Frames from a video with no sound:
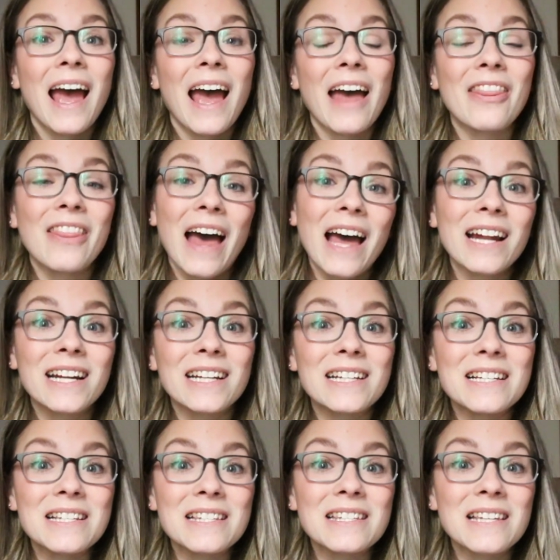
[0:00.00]
And that
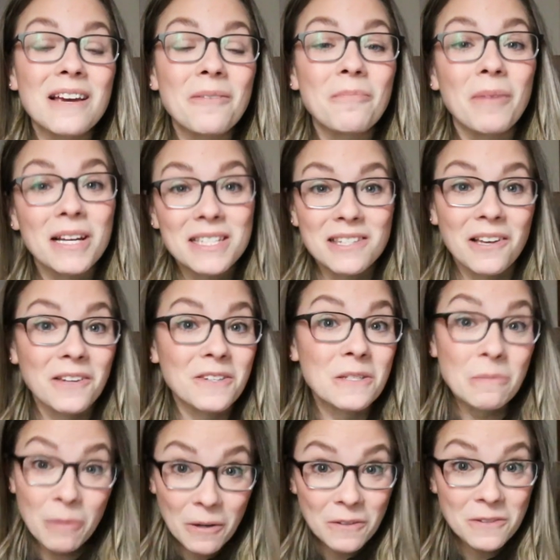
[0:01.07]
is my
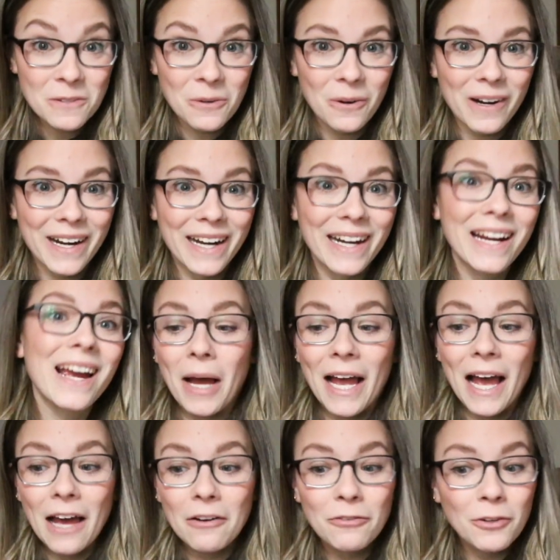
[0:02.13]
son's birth story. I
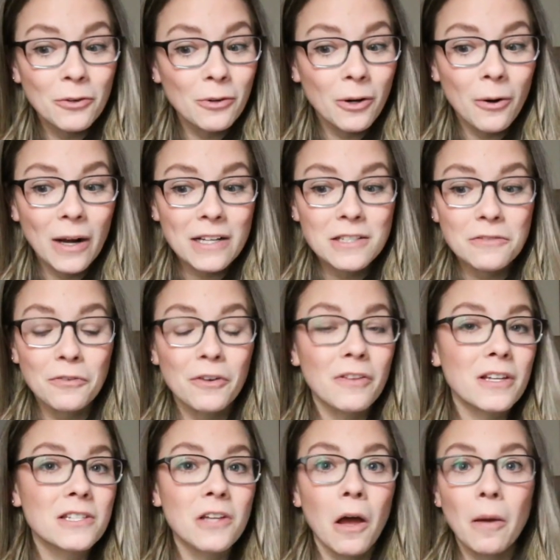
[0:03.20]
had a few requests for
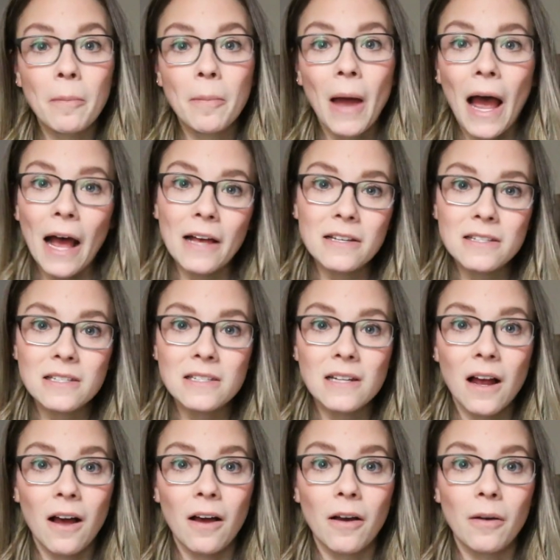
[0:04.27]
this on past
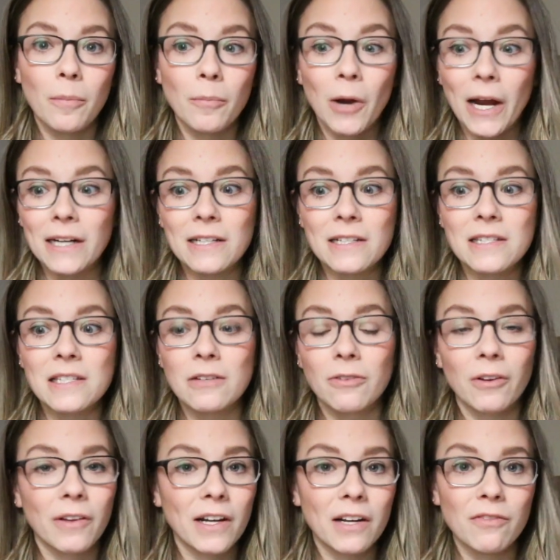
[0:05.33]
pregnancy
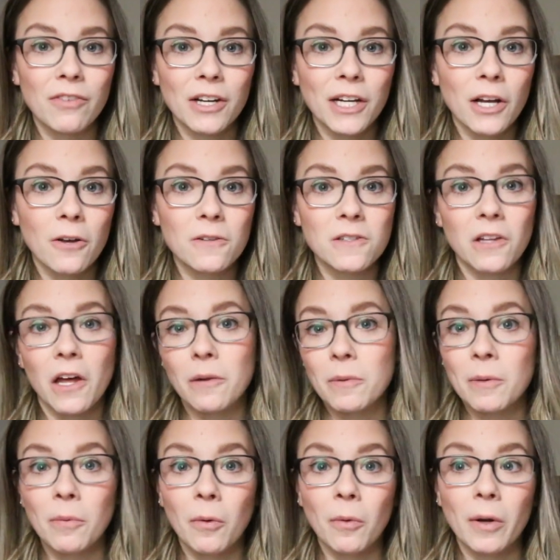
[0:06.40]
related videos. A lot of
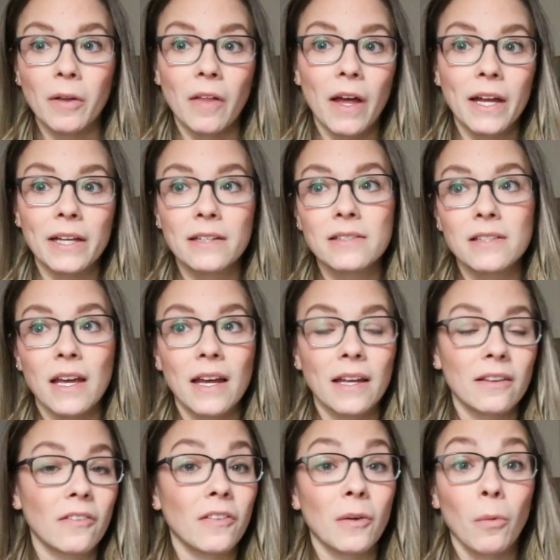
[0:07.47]
people were like
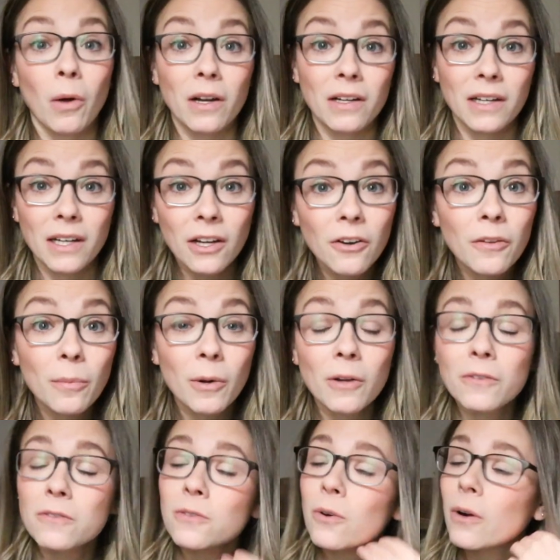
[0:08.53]
saying that they wanted to hear the
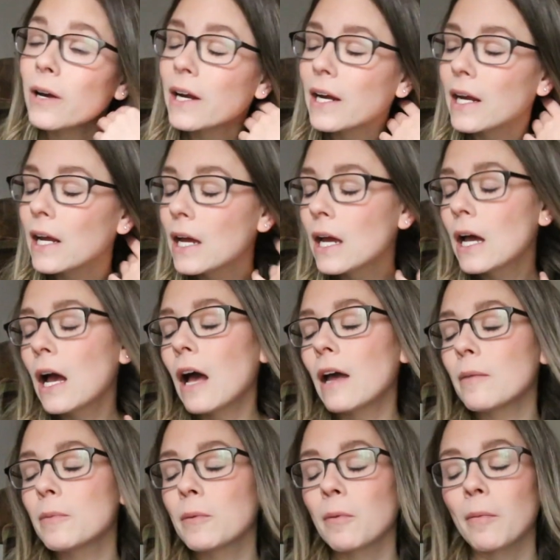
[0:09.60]
birth story. I
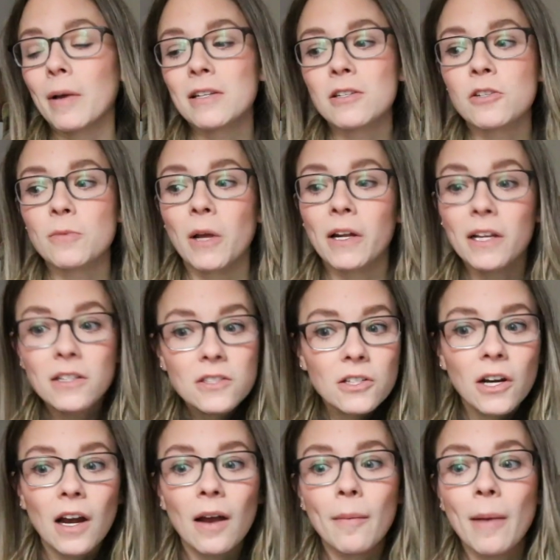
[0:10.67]
had people message me on
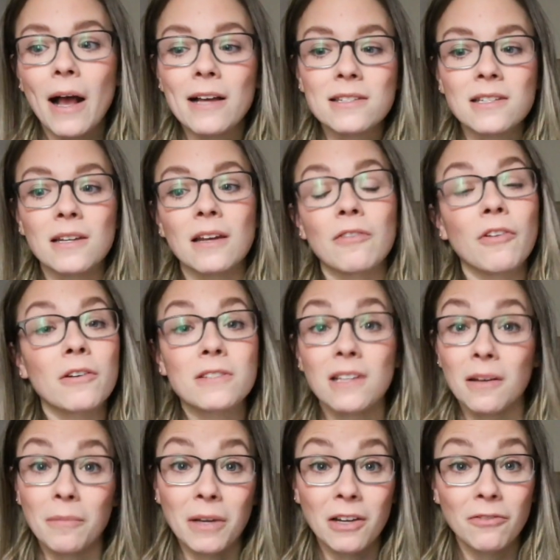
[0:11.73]
Instagram asking if I was
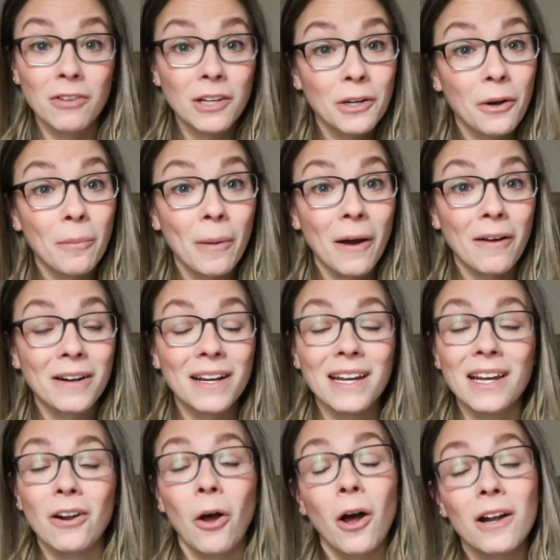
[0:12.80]
gonna make a video about it,
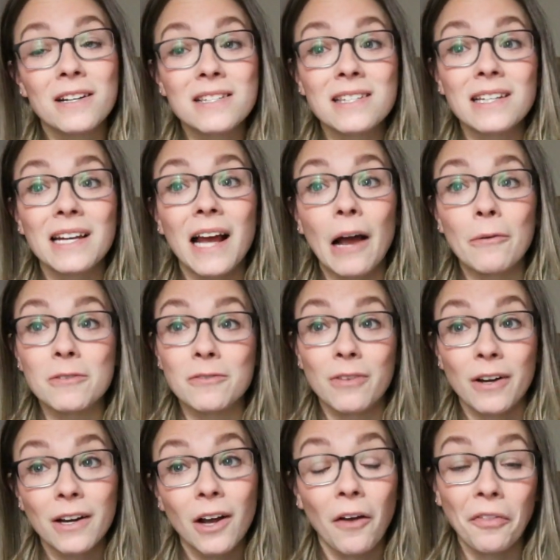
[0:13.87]
and honestly I was
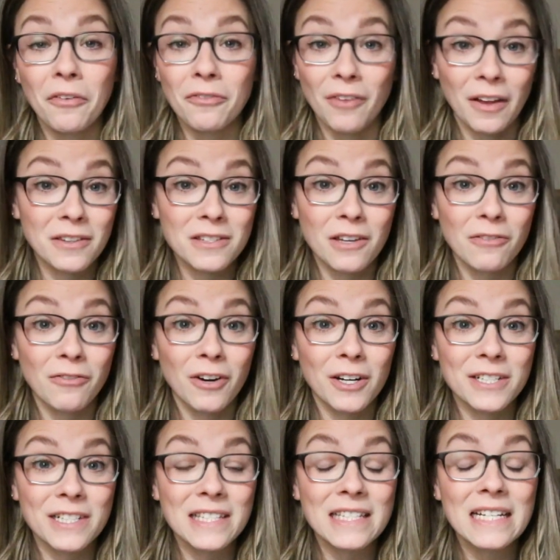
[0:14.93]
very on the fence at
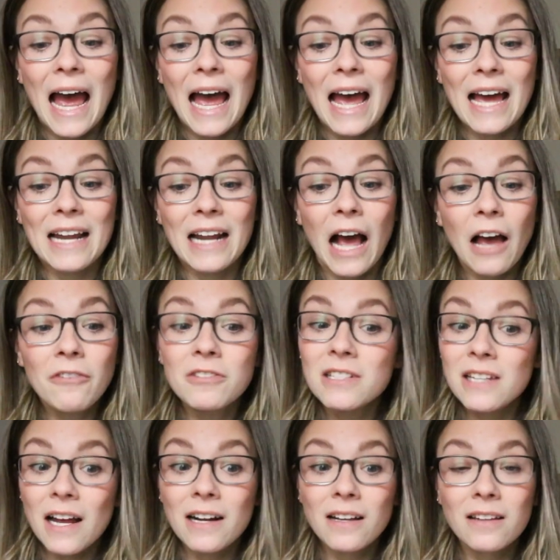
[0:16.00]
first. And I've
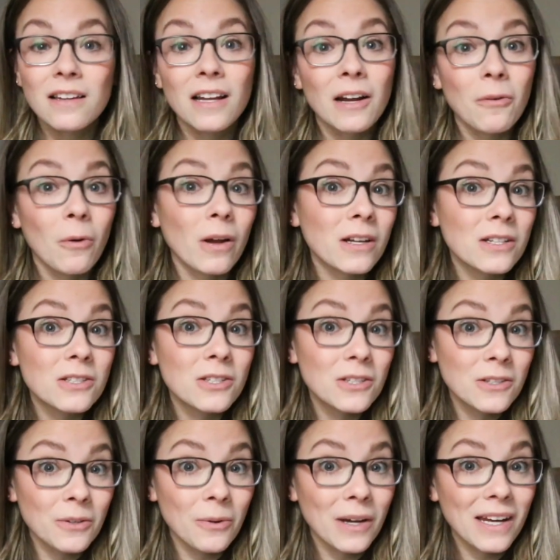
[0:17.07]
decided that I wanted to
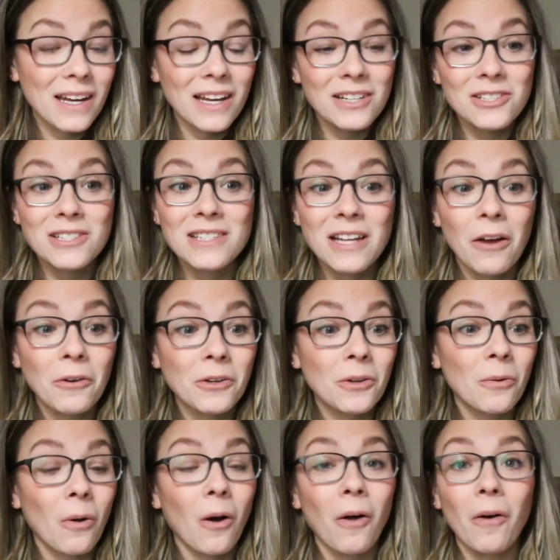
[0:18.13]
do it and just tell
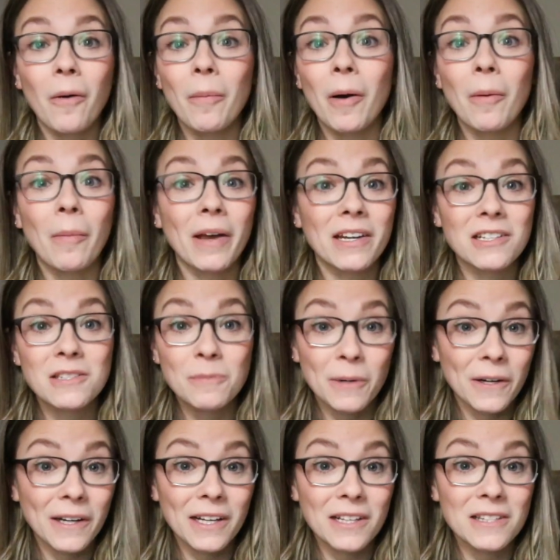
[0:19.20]
you all about my
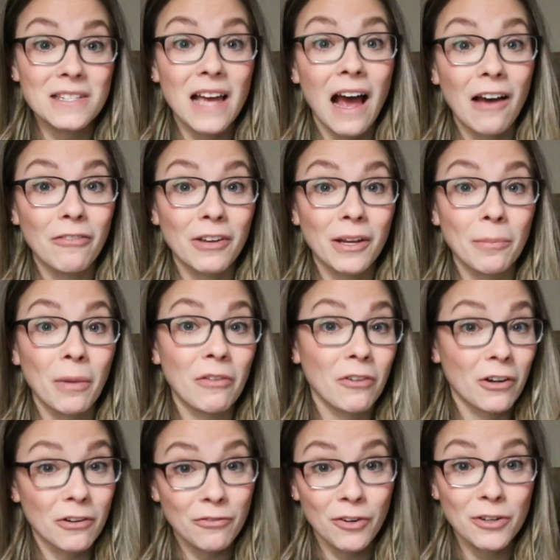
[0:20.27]
experience having my
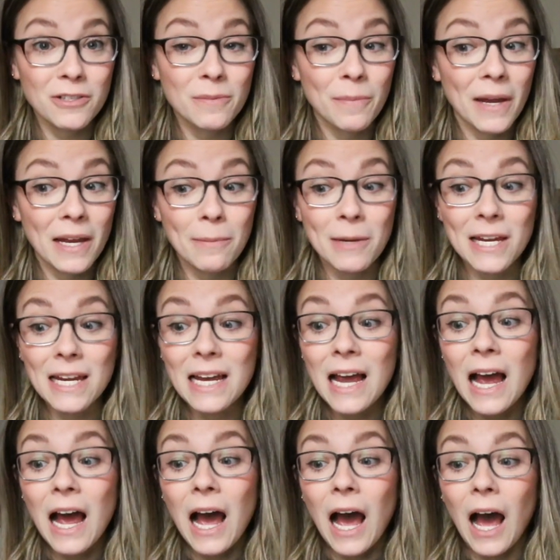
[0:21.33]
very first baby.
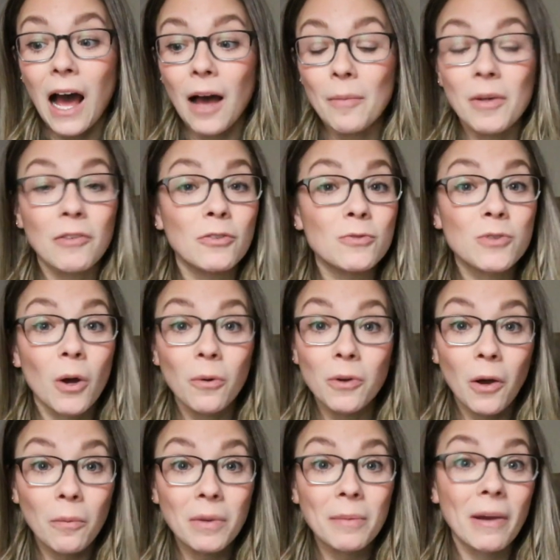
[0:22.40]
If you don't
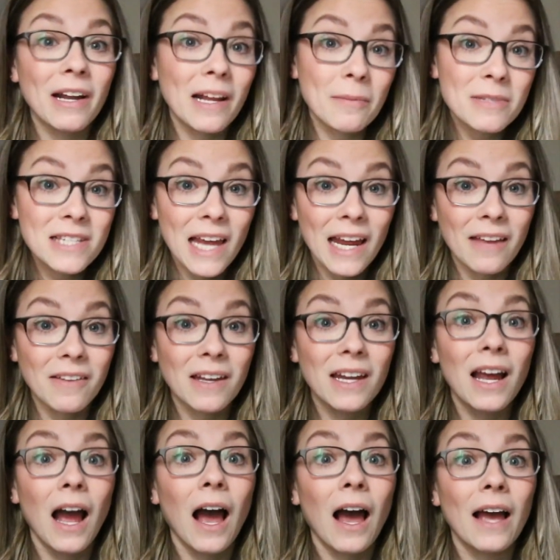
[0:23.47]
know me, my name is
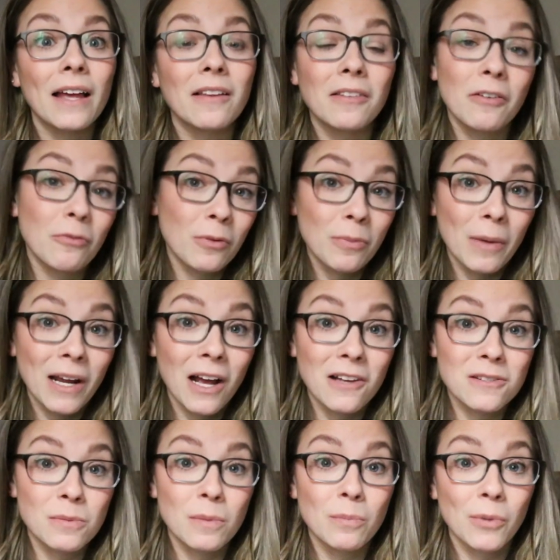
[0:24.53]
Kaylee. I live with my
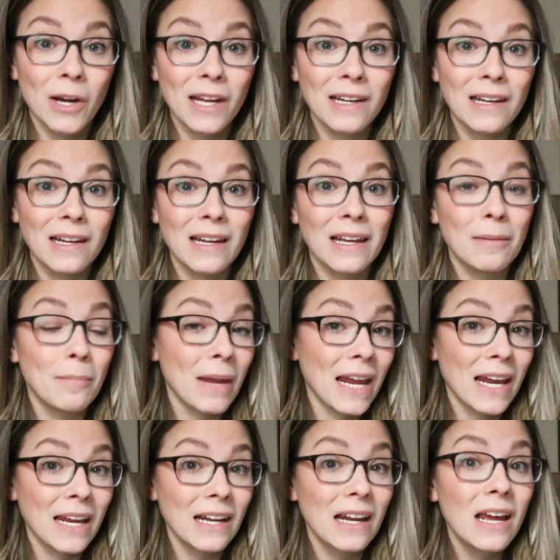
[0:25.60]
husband Brandon in
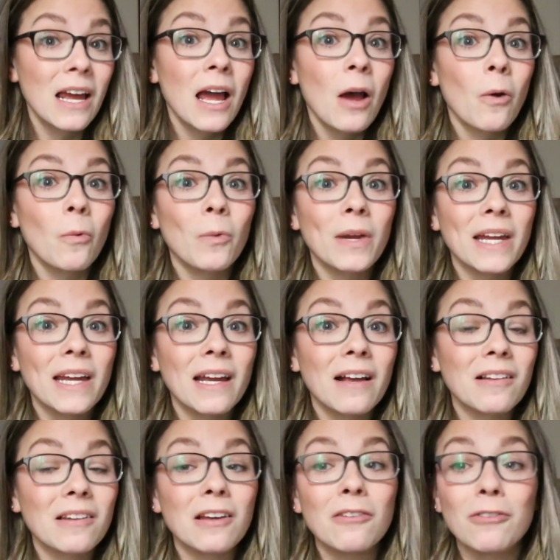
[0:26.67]
Maine. We
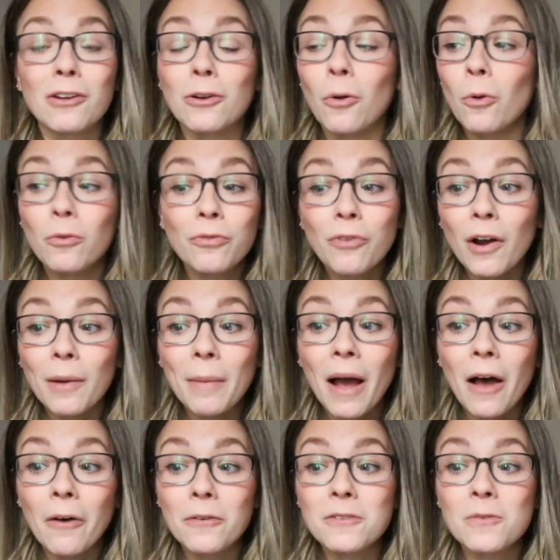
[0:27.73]
live in an old
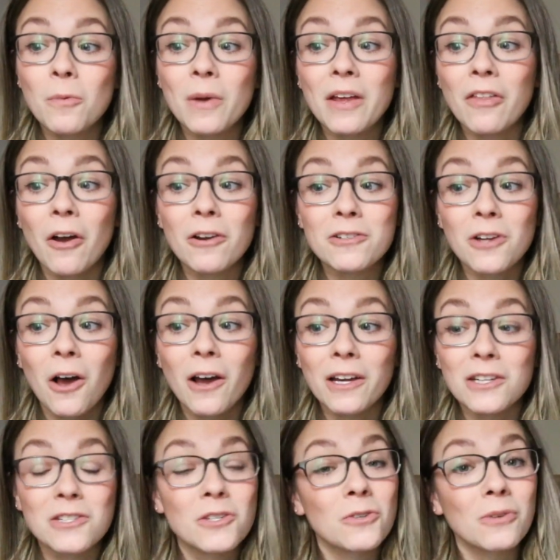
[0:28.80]
farmhouse with our
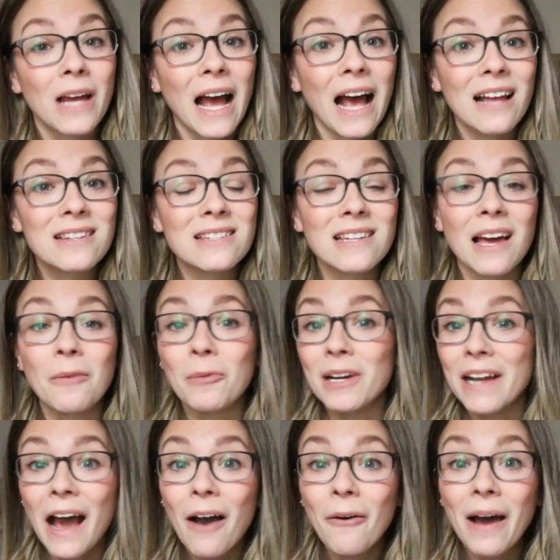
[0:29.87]
dog and 2 cats, and we
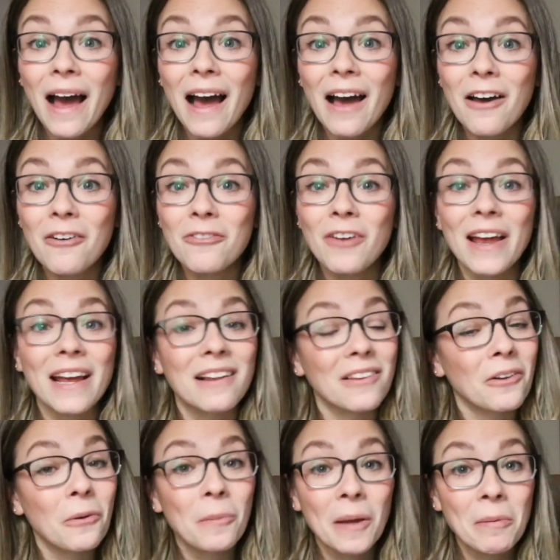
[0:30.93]
now have a
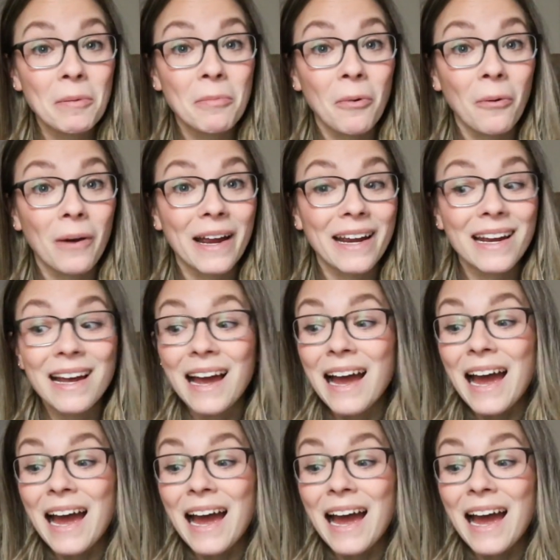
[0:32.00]
little baby boy.